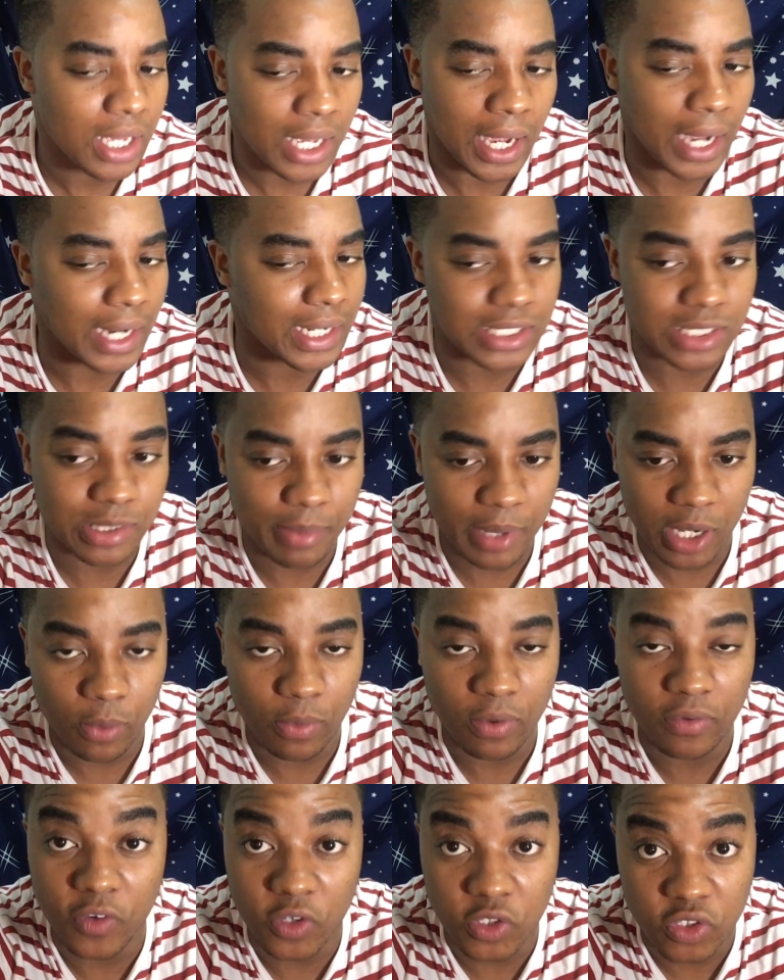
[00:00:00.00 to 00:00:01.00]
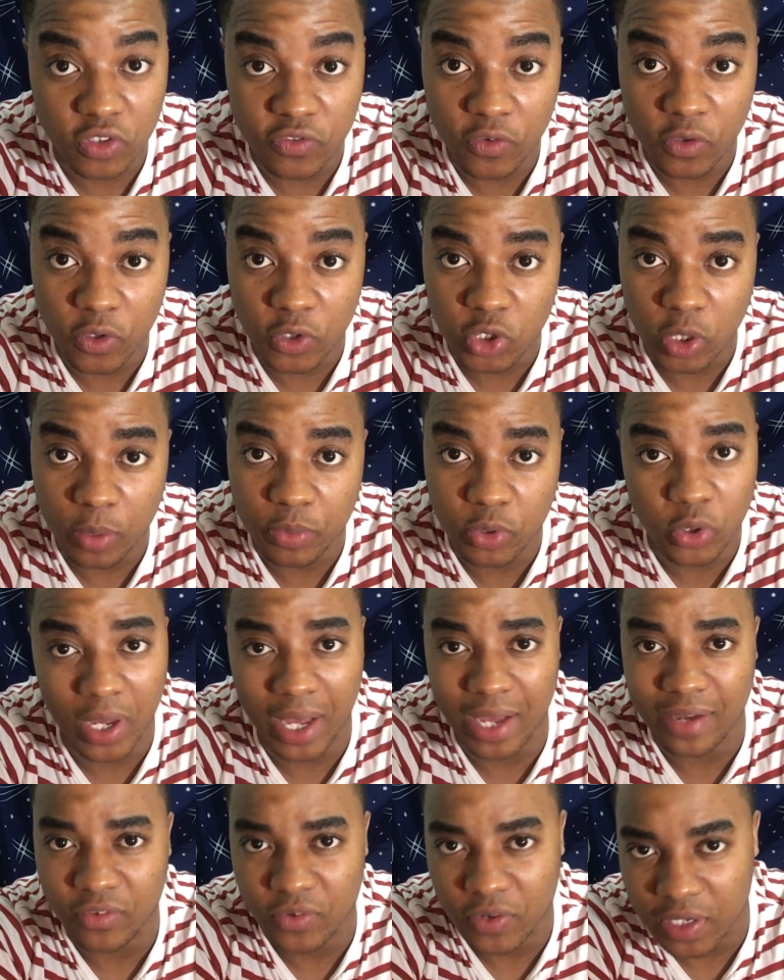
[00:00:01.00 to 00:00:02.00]
It doesn't matter what version of Photoshop you
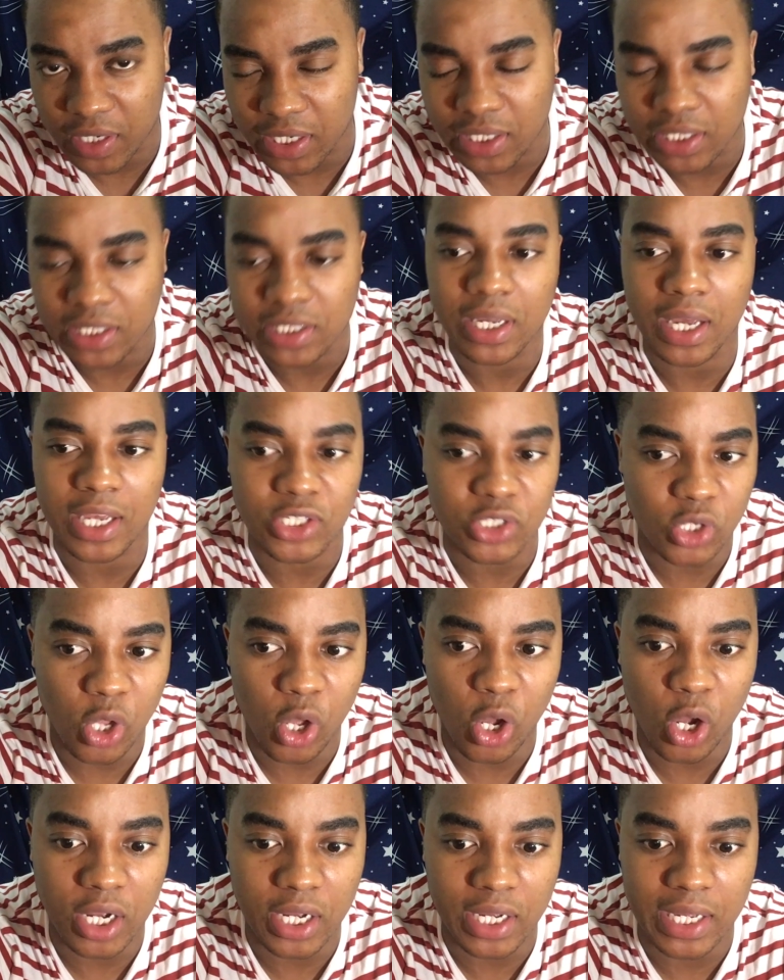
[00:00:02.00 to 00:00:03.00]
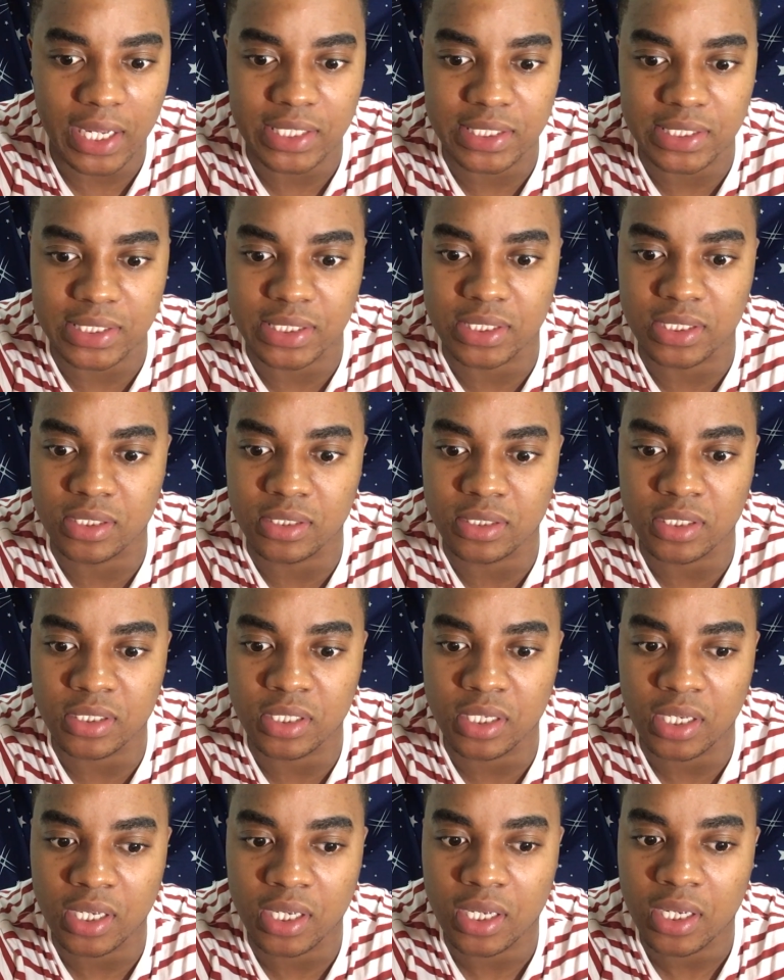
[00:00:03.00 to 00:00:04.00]
have, really, as long as
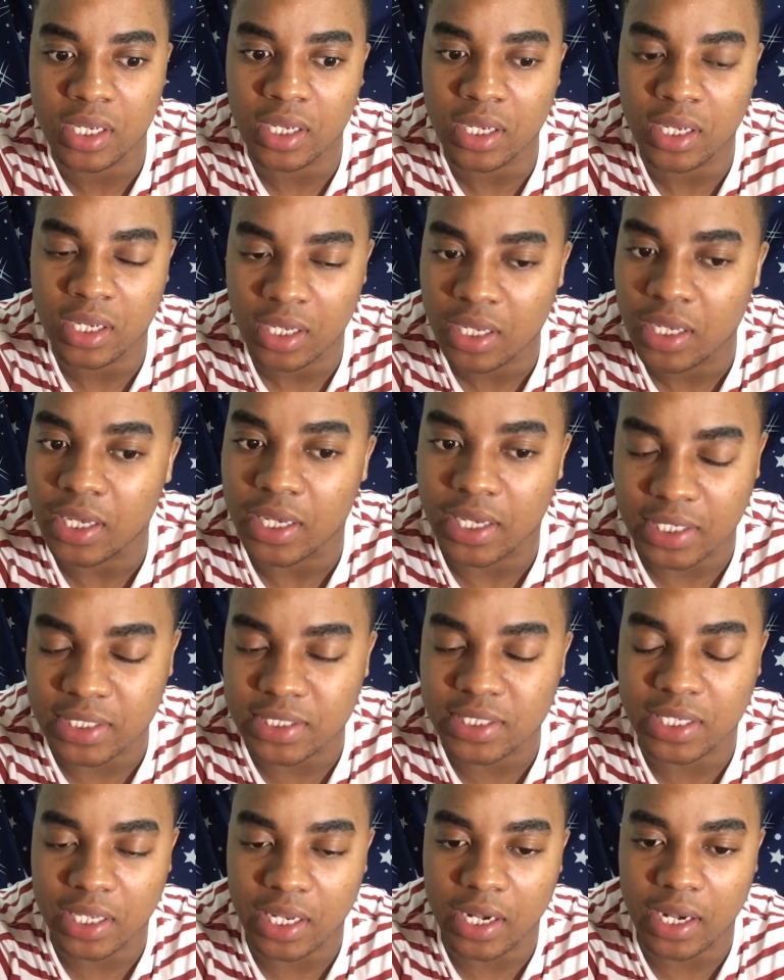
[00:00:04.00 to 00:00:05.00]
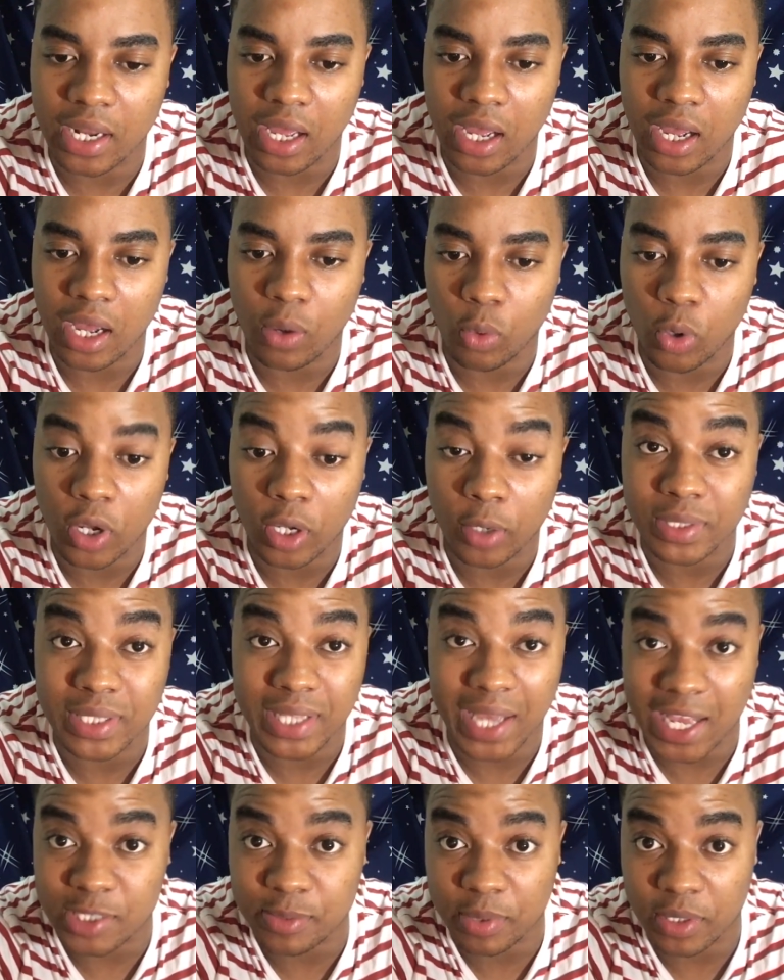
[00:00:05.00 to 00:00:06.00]
it can work with
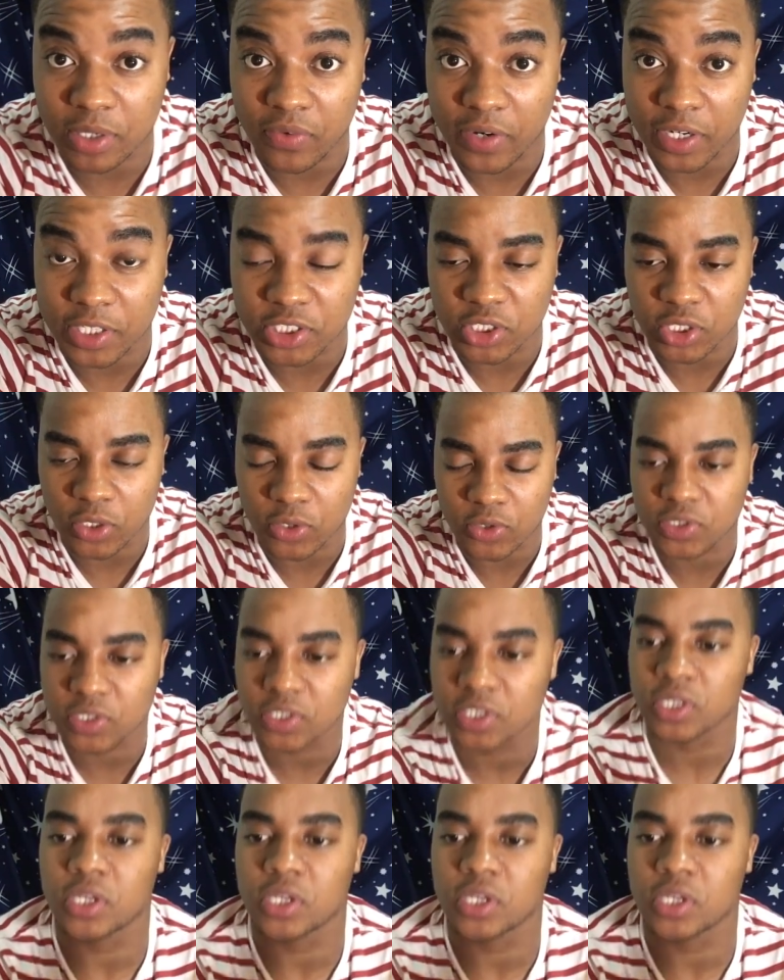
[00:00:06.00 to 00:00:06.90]
aspect ratios.